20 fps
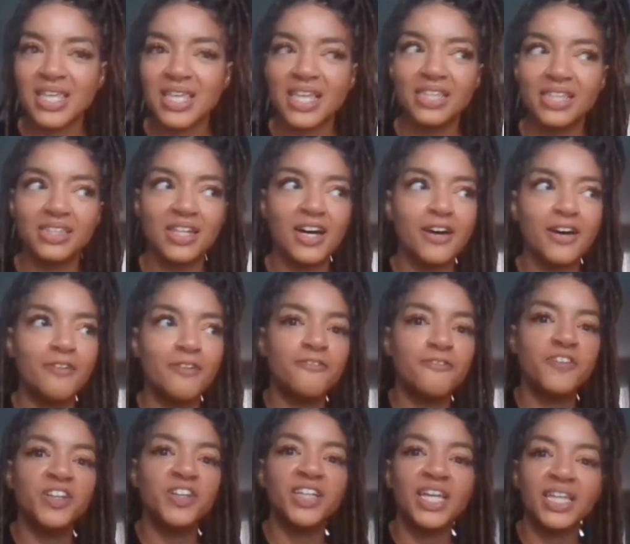They love
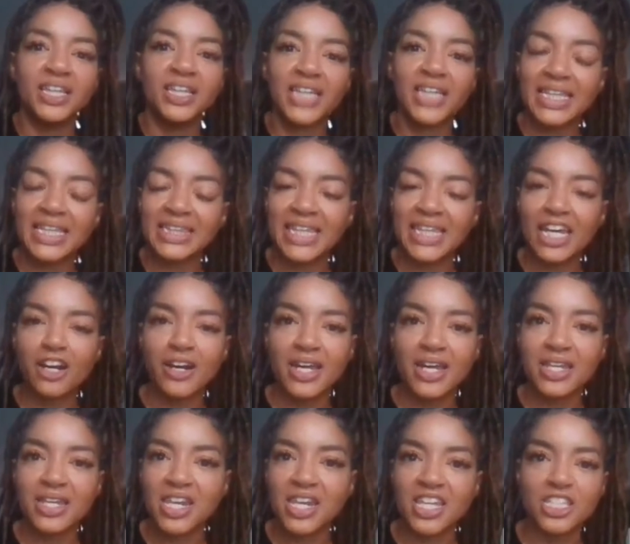feeling like they're
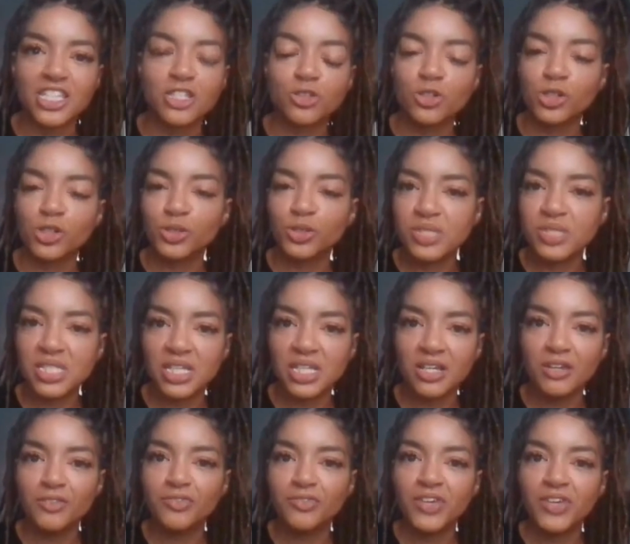in an
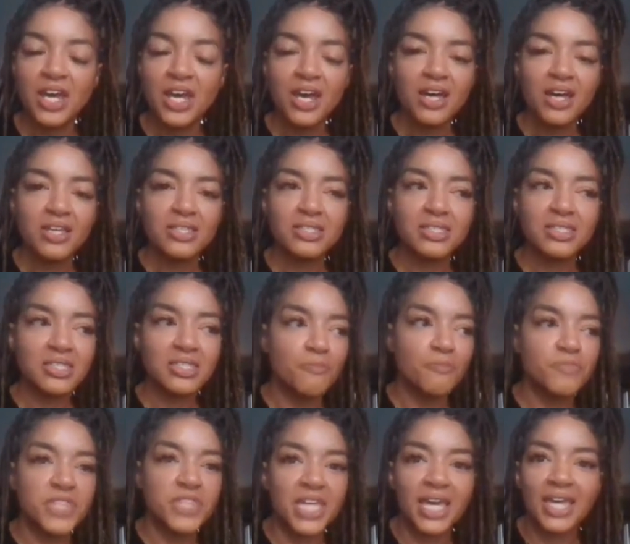exclusive
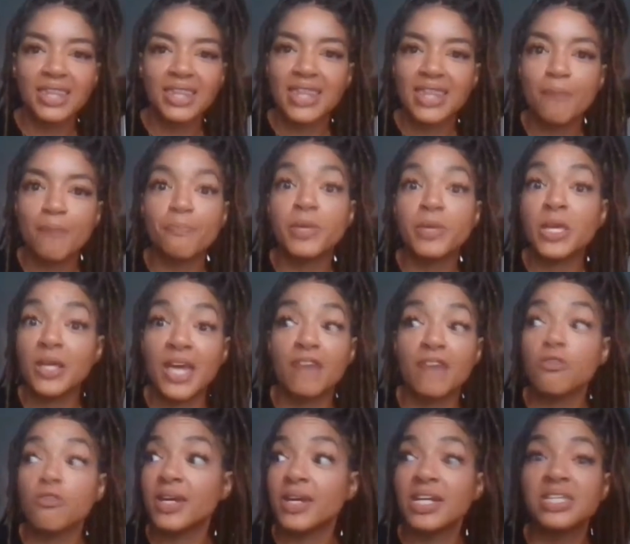something that
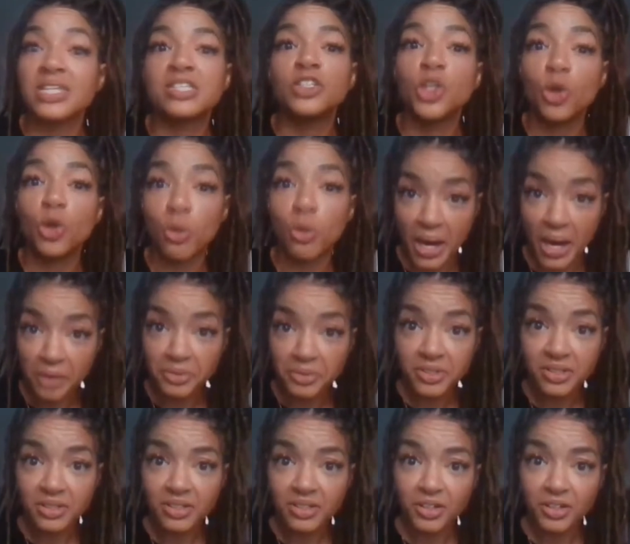everybody doesn't know about,